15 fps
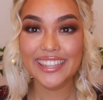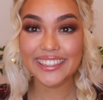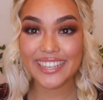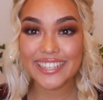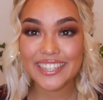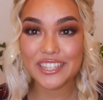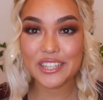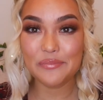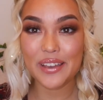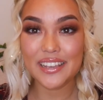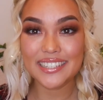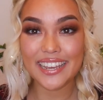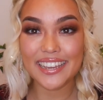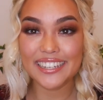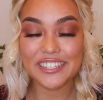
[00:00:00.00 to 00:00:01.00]
This is the
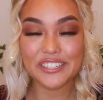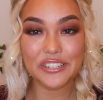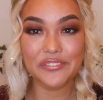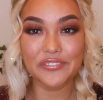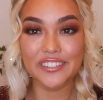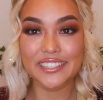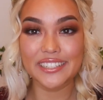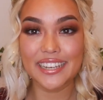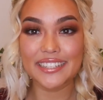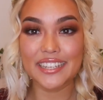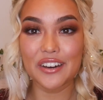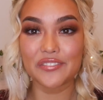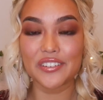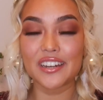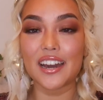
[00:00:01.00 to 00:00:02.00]
best I can do for today's
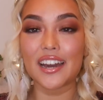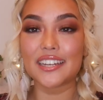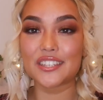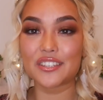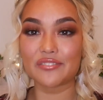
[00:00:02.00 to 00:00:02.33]
outfit, guys.